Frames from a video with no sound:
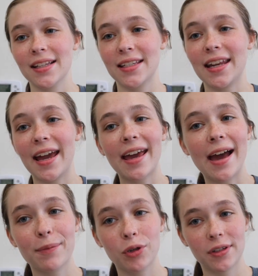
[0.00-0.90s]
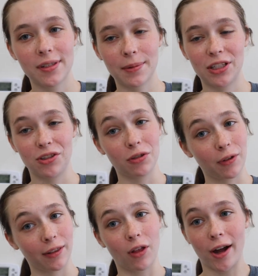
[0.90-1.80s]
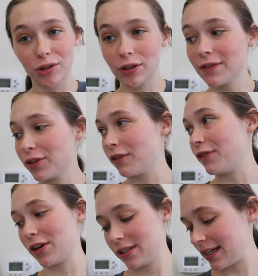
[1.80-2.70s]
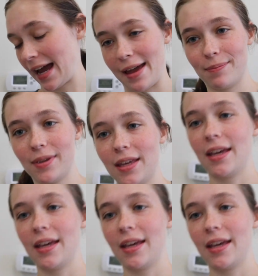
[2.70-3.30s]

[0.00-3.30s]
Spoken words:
Today I'm going to be doing laundry for the first time.